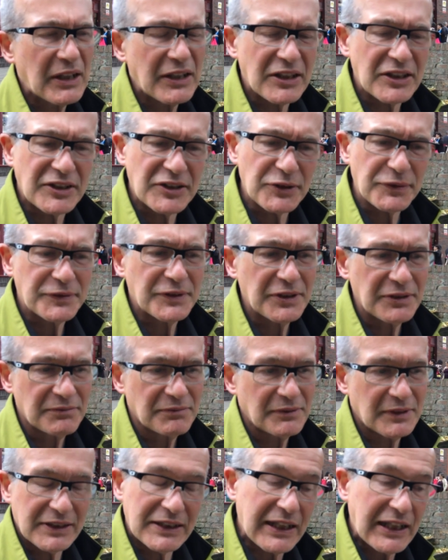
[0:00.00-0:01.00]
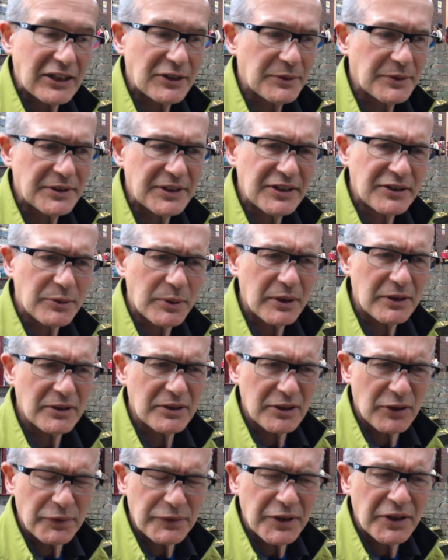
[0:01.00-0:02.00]
It's often the case because it's quite
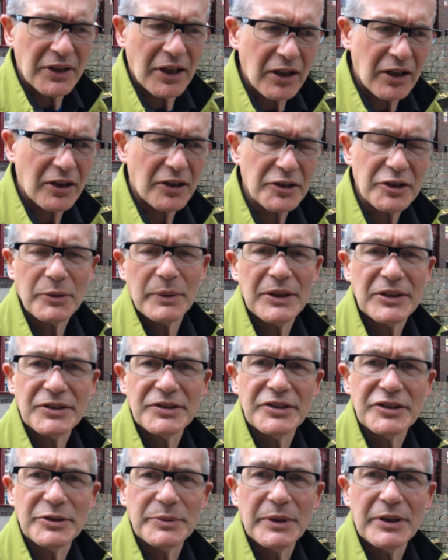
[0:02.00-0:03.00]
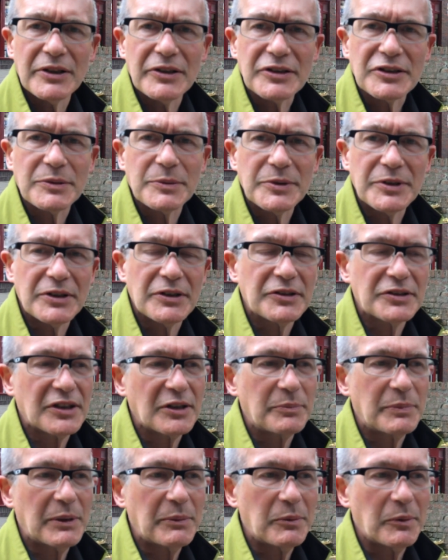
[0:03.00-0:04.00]
often hard questions to ask, because you're
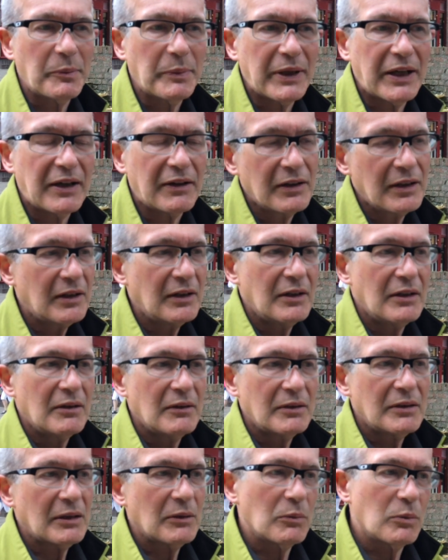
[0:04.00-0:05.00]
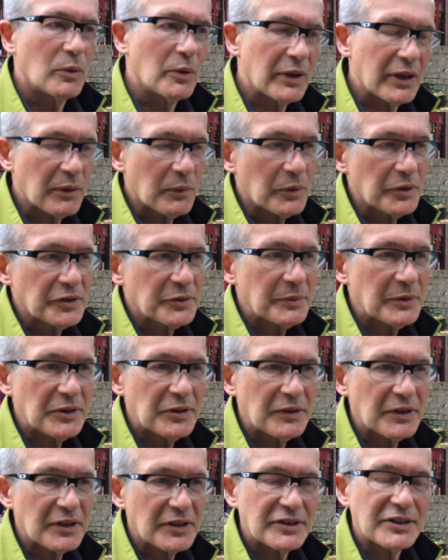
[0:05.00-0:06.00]
asking people about what they want to be
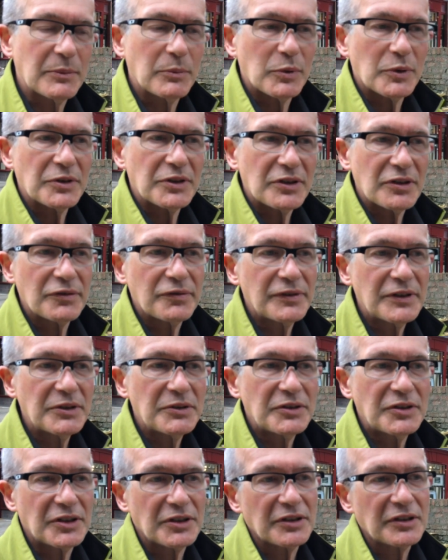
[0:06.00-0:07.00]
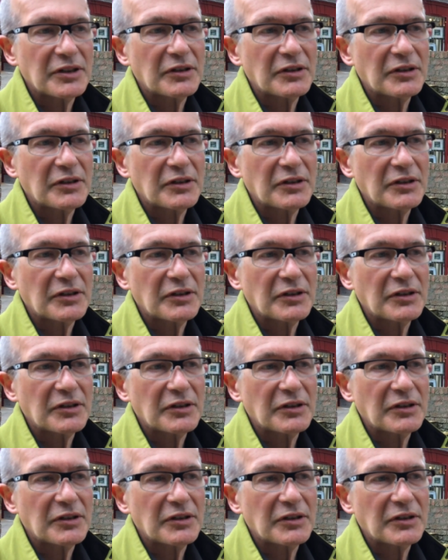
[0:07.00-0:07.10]
doing at some point in the future.